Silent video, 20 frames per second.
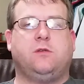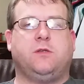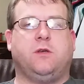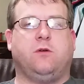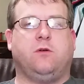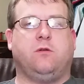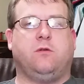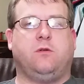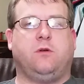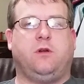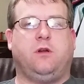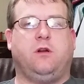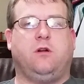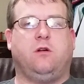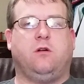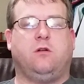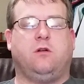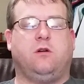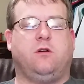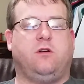So
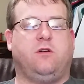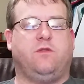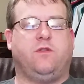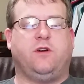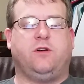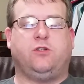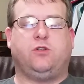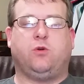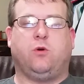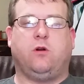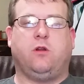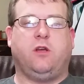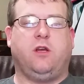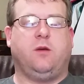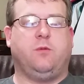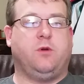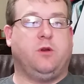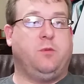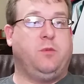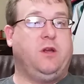here very
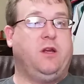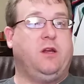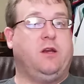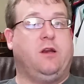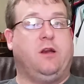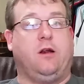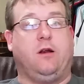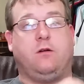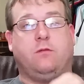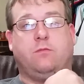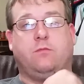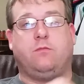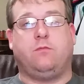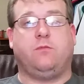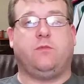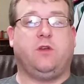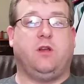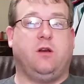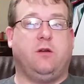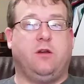shortly, I'm going to be in there,
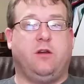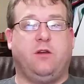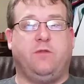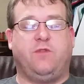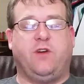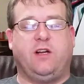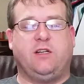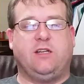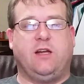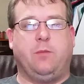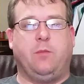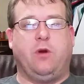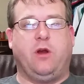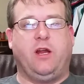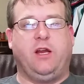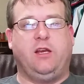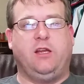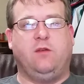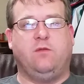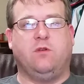and in fact, I
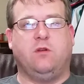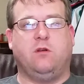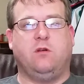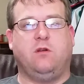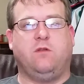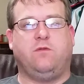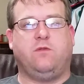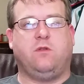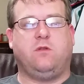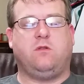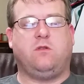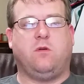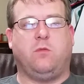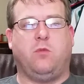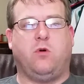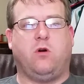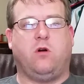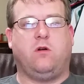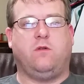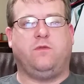might even, if
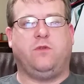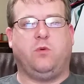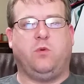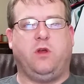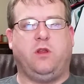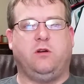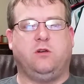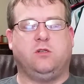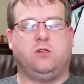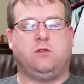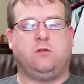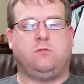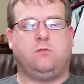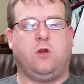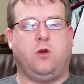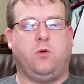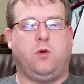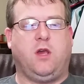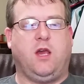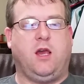tomorrow, if the weather is
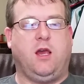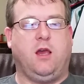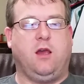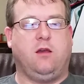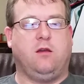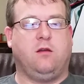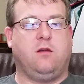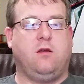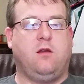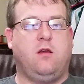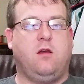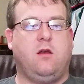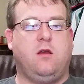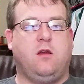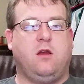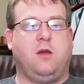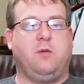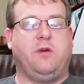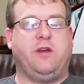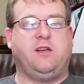okay,
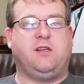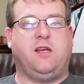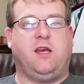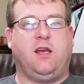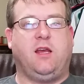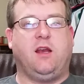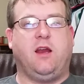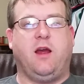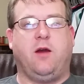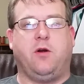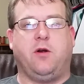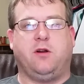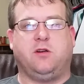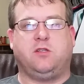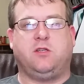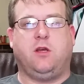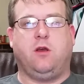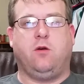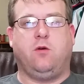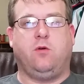I might take an hour or
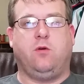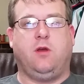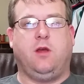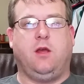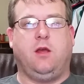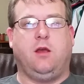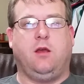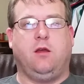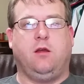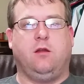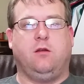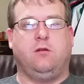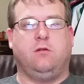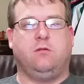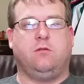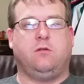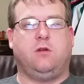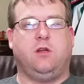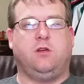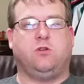so
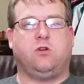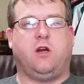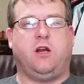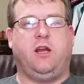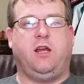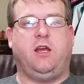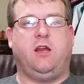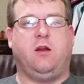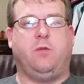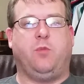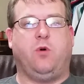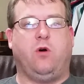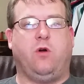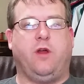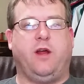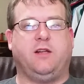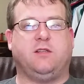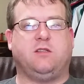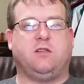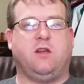and try to hit up
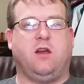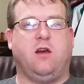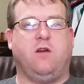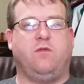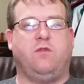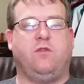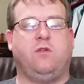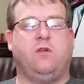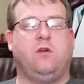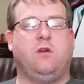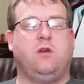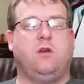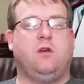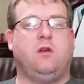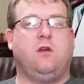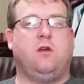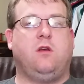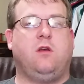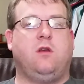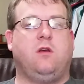all that stuff.
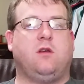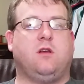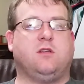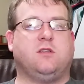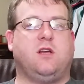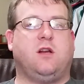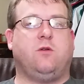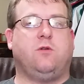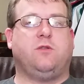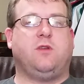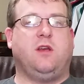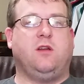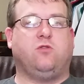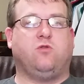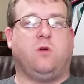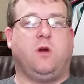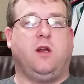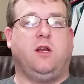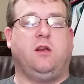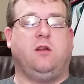Because I don't think
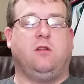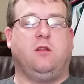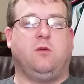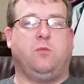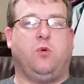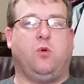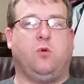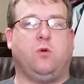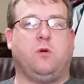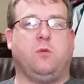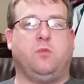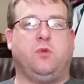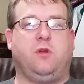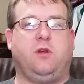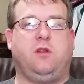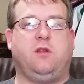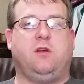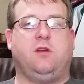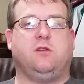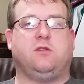draining the pool
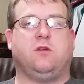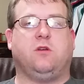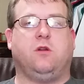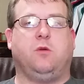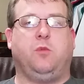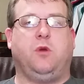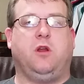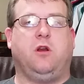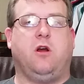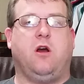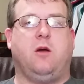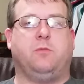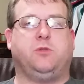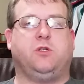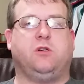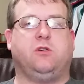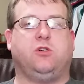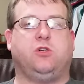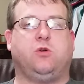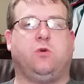completely is going to be an
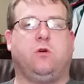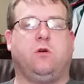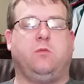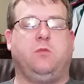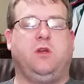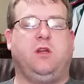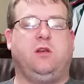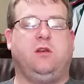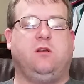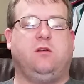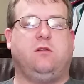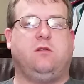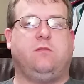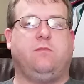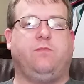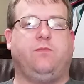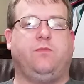option, short of me